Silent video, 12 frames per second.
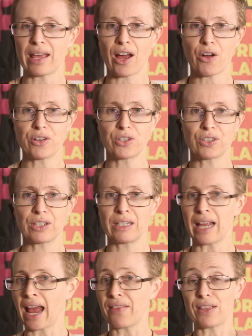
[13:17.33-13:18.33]
hosted,
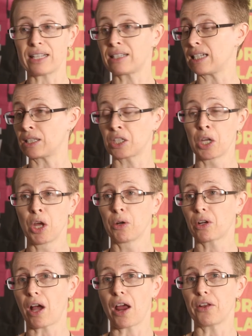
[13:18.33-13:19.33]
and there's this
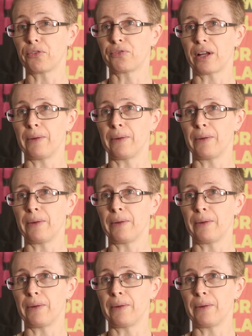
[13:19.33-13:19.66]
kind of